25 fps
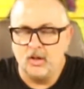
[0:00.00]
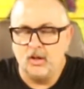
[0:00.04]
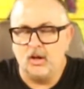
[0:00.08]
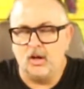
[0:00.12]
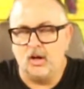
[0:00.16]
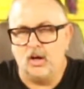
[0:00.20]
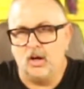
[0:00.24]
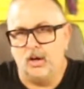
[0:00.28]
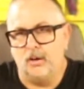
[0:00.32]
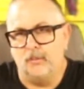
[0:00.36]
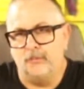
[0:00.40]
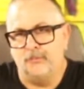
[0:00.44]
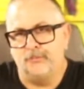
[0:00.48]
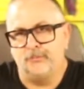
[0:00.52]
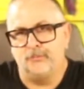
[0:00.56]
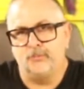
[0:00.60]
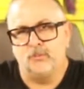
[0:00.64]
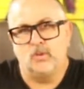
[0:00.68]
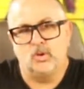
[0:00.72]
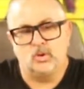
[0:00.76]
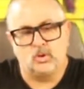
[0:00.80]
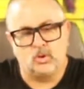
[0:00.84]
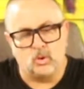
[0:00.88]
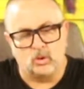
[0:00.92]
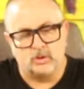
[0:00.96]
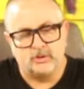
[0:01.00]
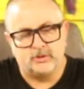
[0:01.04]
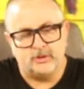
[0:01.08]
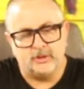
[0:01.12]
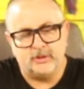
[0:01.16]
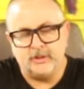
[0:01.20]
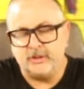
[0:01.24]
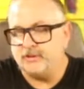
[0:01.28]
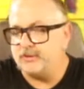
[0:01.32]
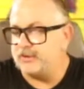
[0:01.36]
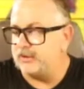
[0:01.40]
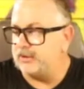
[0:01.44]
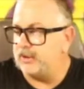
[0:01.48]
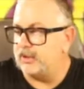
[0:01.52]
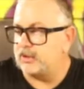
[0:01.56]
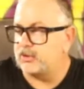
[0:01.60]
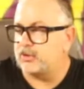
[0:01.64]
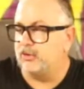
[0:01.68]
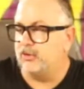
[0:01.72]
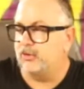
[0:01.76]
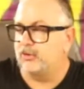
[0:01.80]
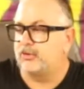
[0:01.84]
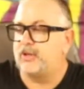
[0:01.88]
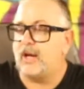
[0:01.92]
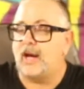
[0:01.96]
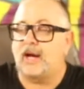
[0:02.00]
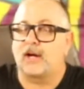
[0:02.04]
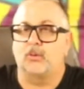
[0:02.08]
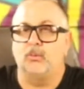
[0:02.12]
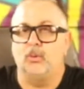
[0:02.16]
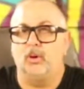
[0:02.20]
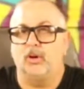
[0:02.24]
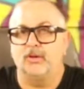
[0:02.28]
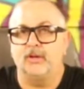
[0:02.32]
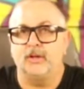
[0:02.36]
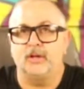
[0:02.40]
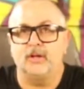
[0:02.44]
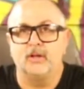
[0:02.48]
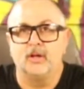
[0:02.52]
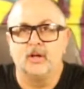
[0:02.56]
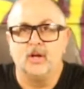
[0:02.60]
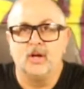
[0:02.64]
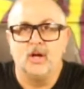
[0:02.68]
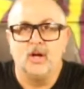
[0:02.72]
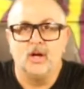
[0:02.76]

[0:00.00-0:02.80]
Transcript: Of course, it needs additional tack welding.